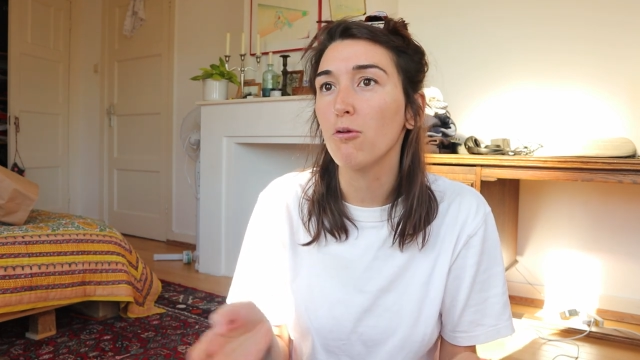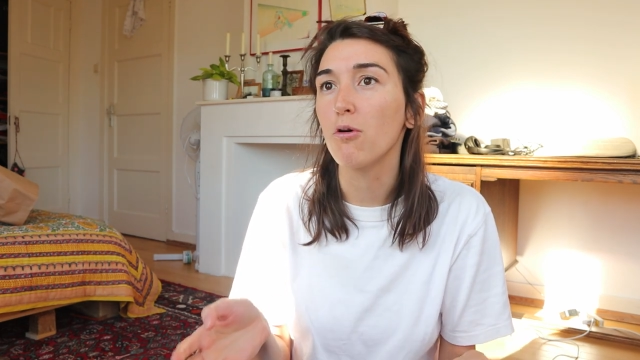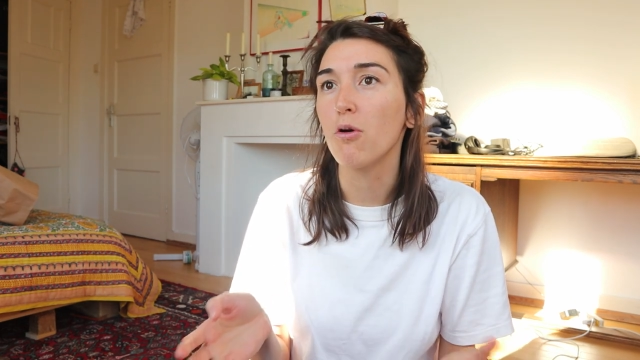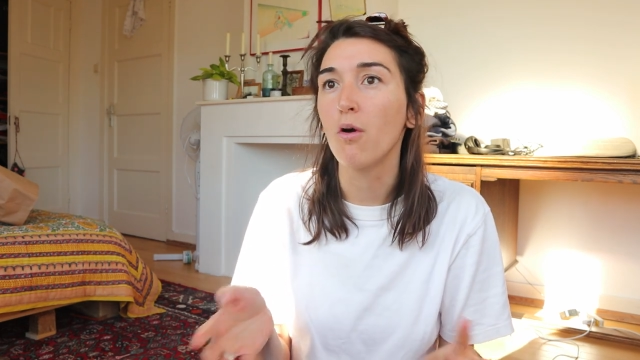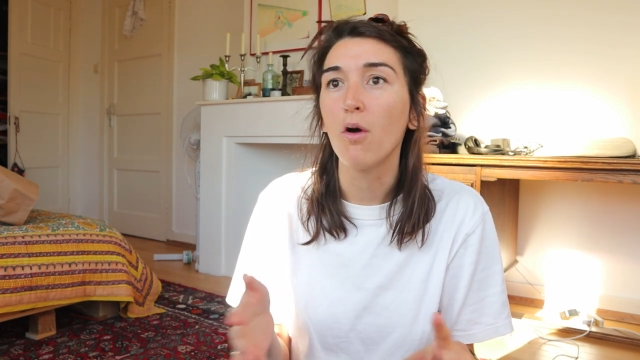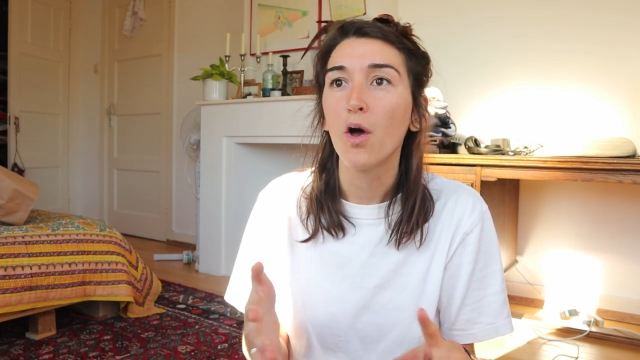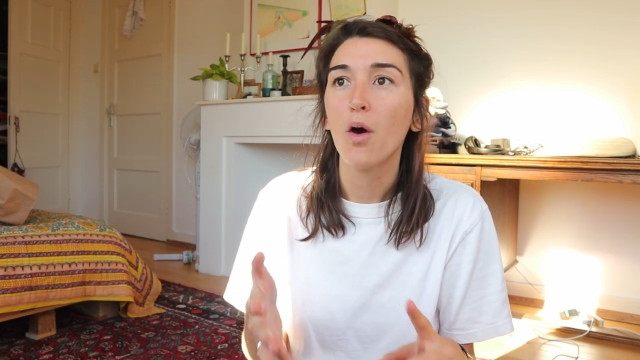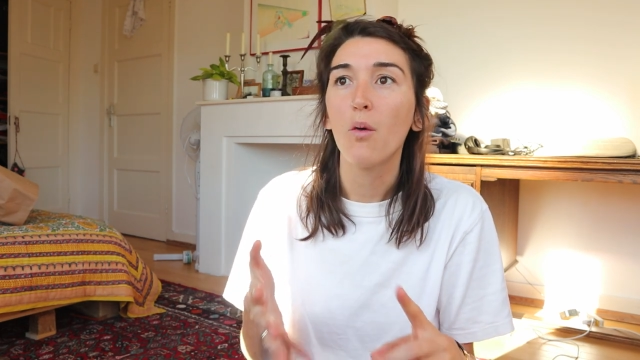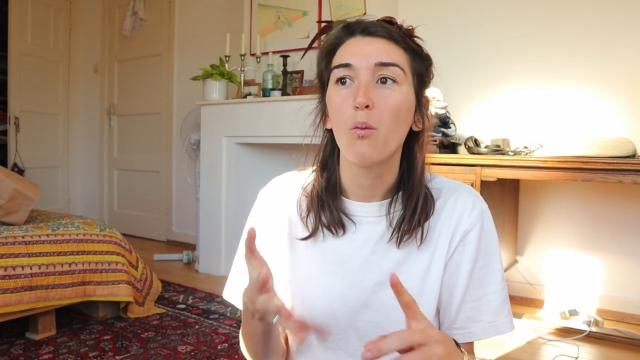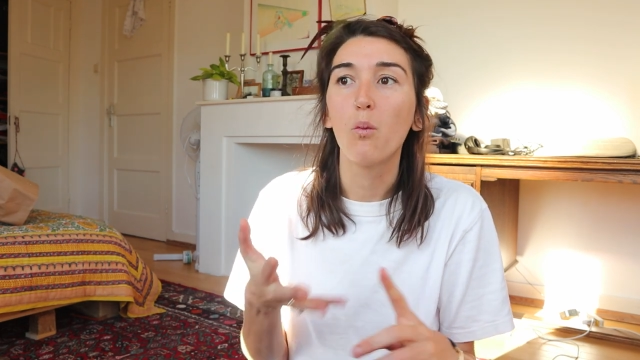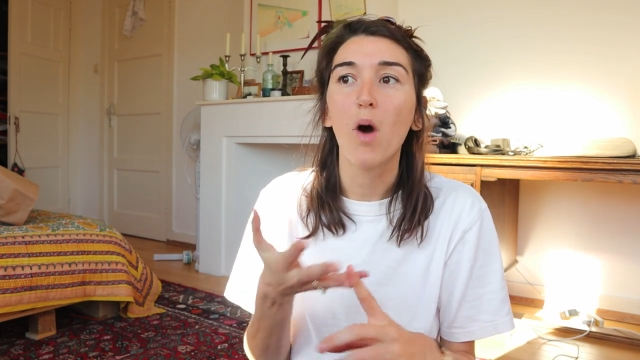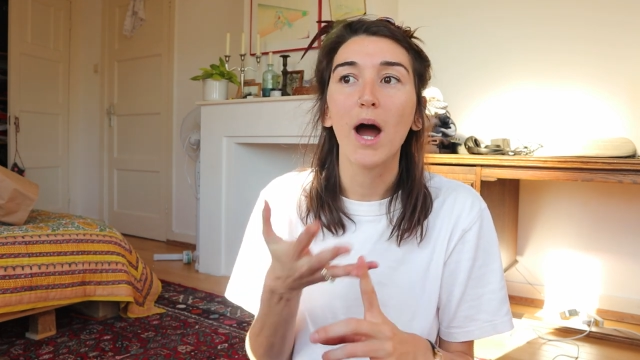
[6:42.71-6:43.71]
Or
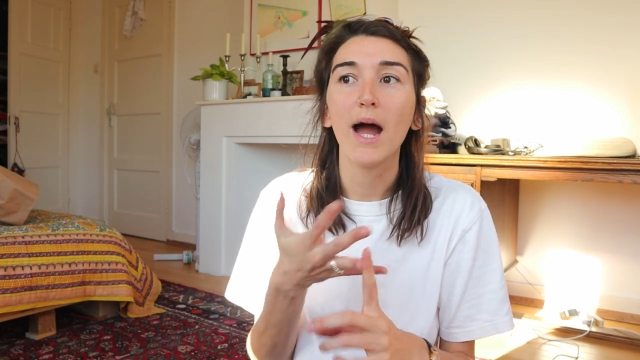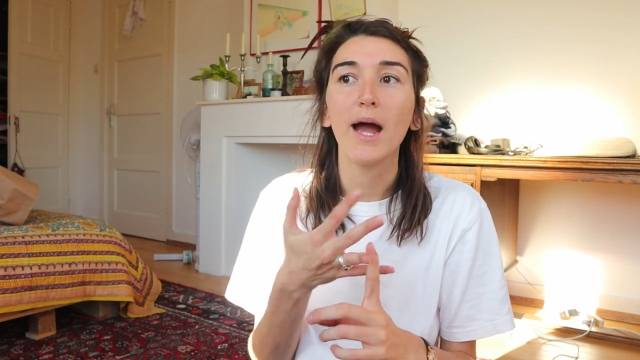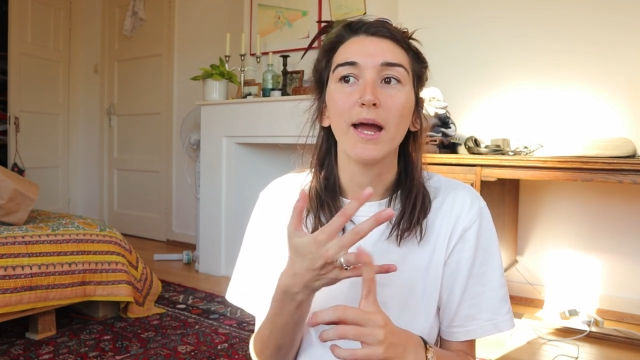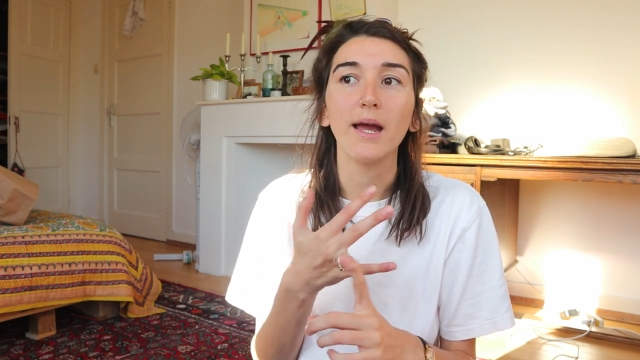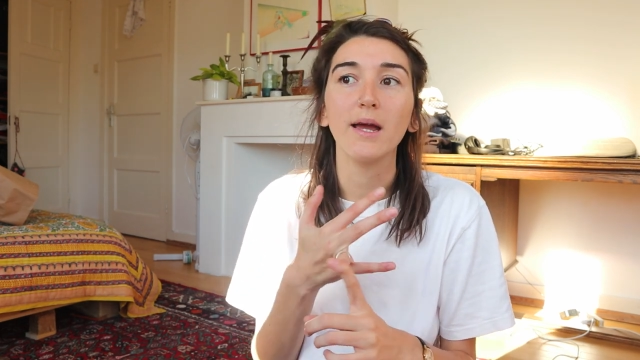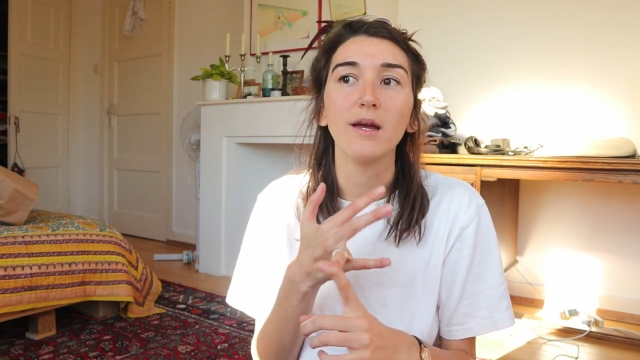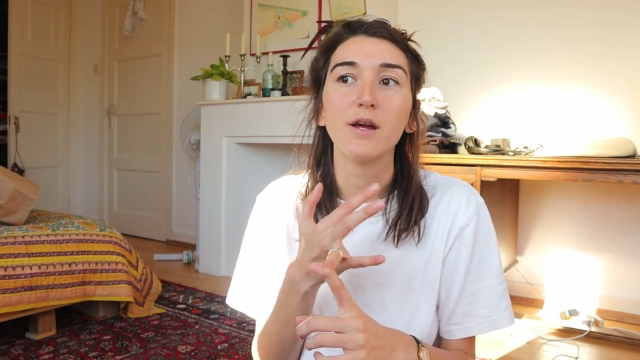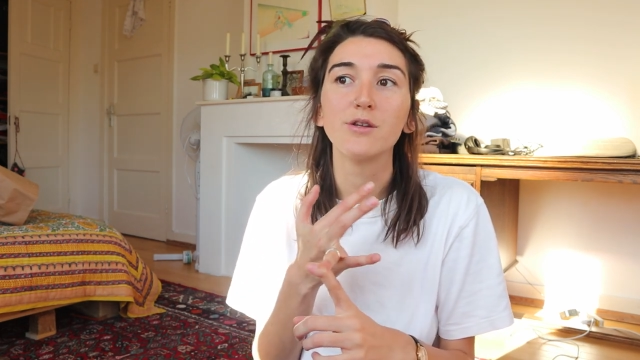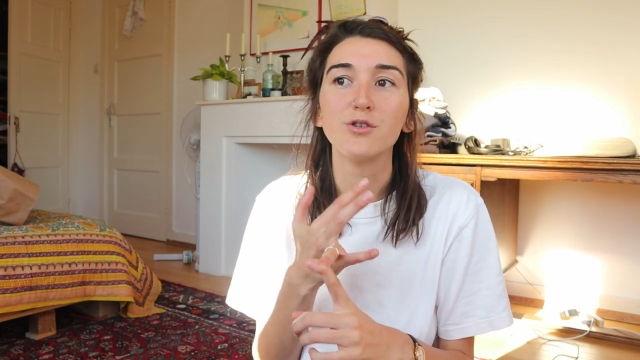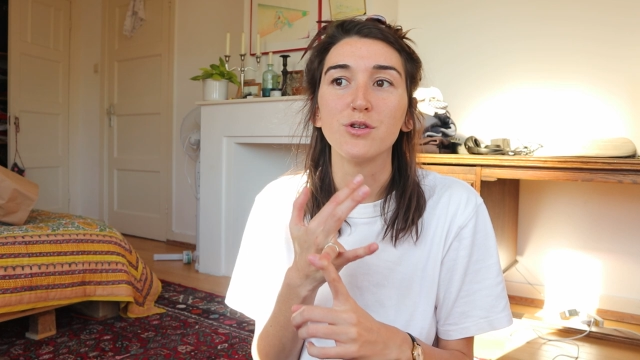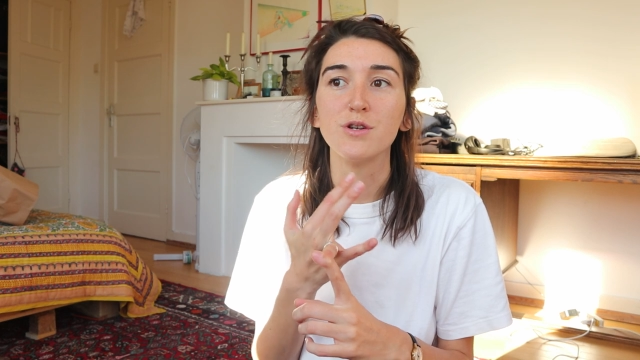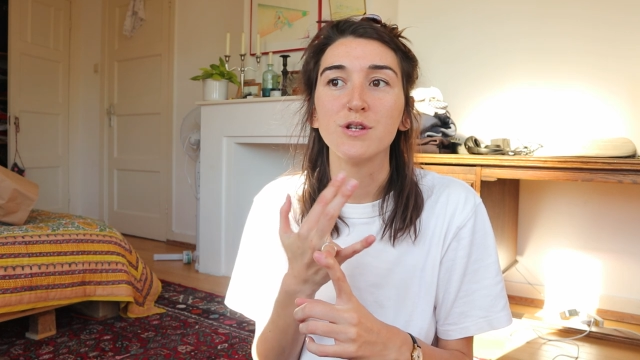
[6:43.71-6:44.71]
why
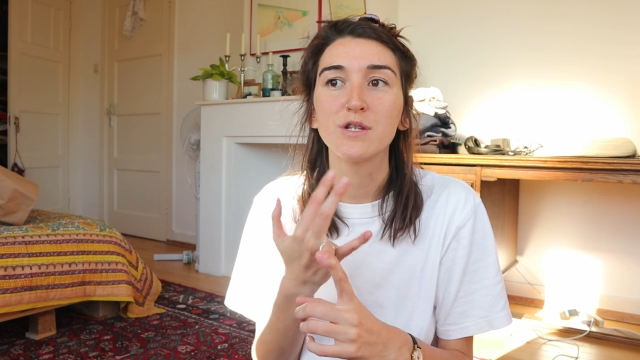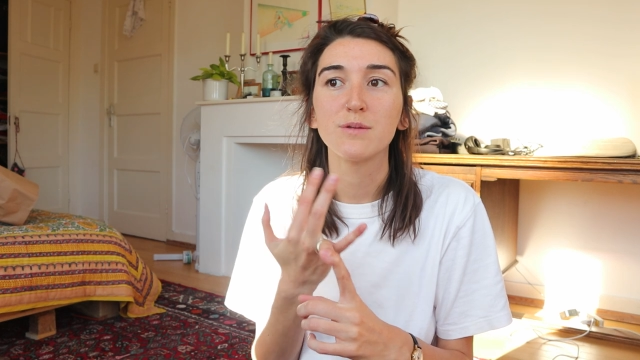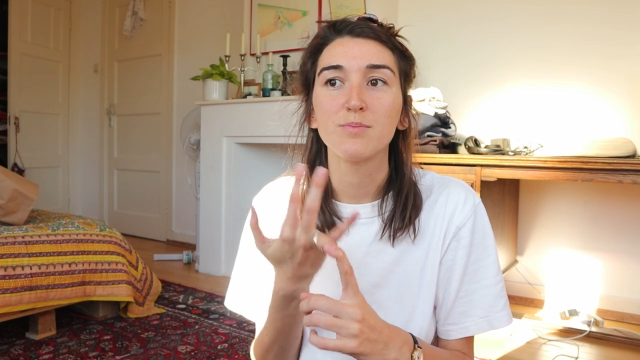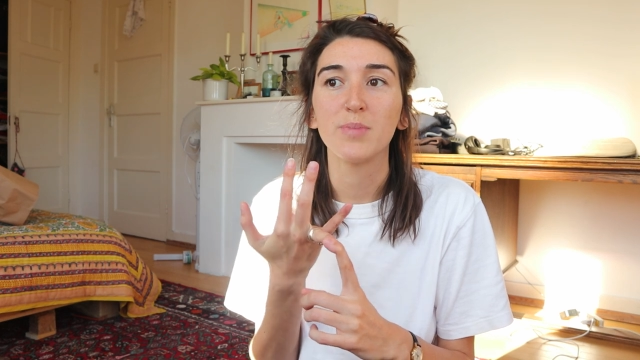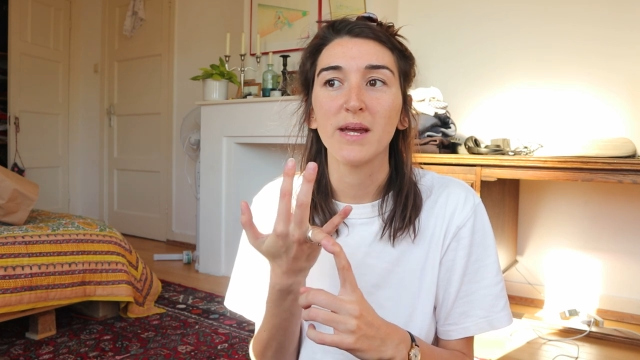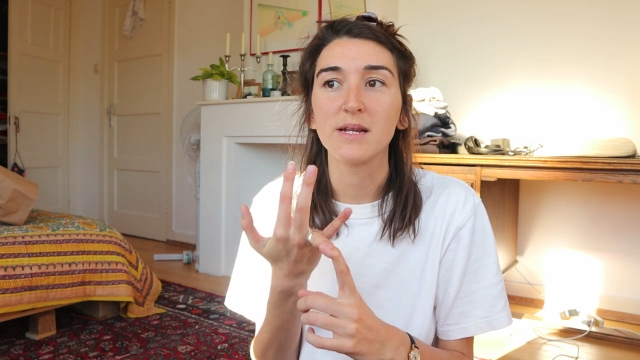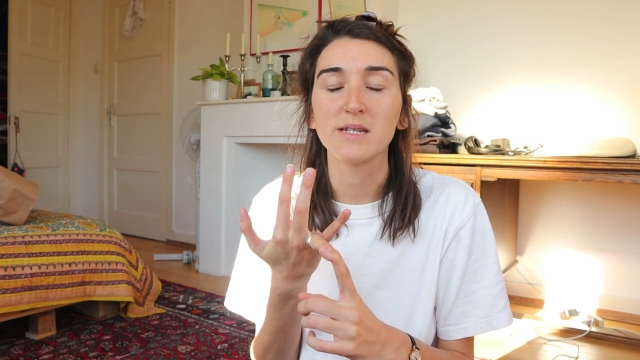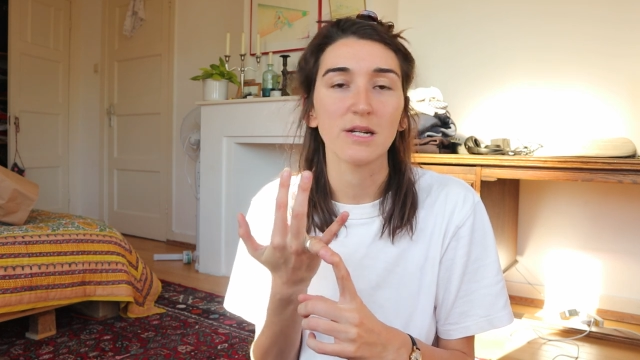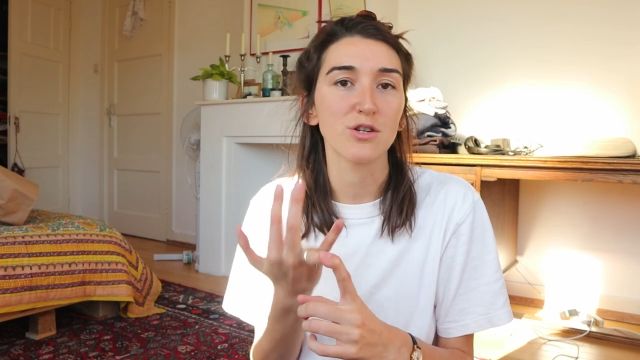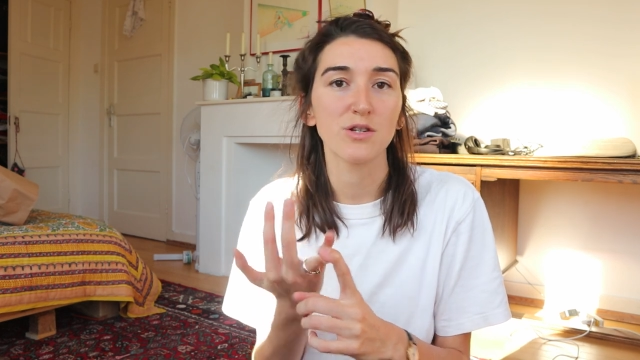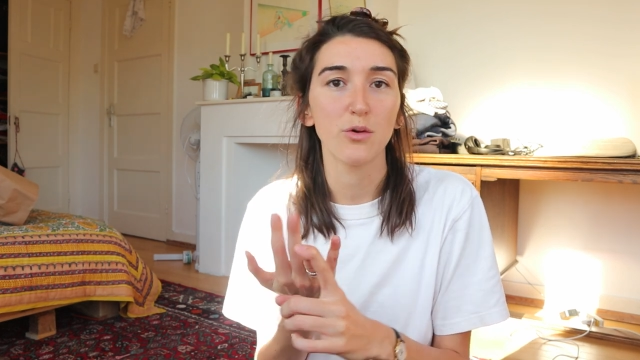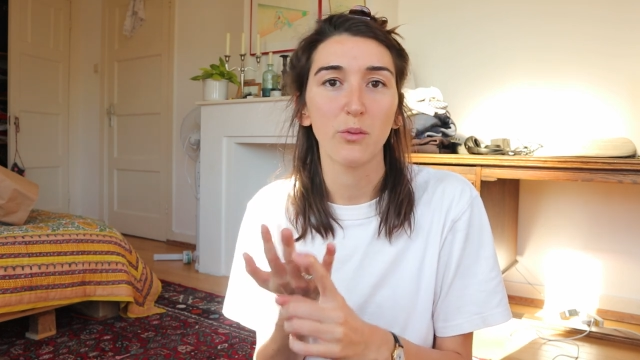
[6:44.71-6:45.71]
do you speak
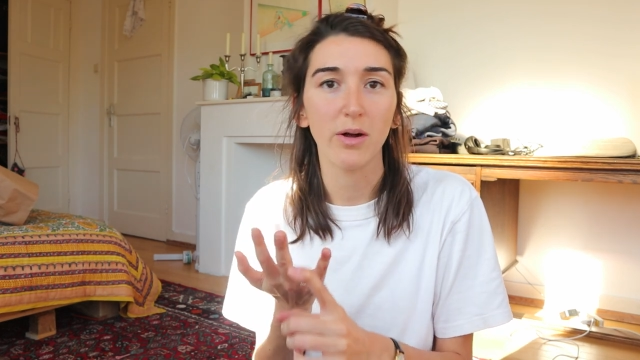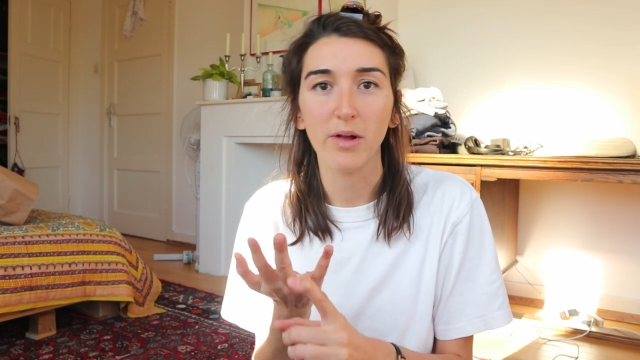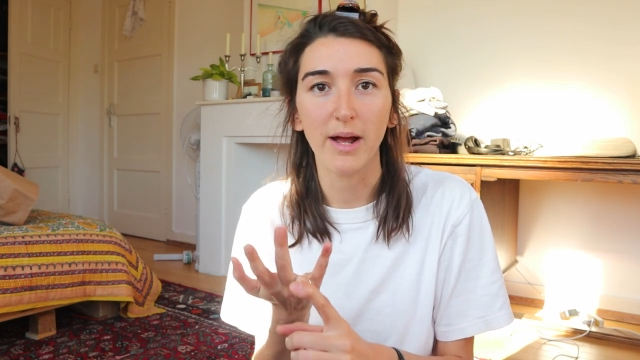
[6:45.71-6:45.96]
Dutch so well?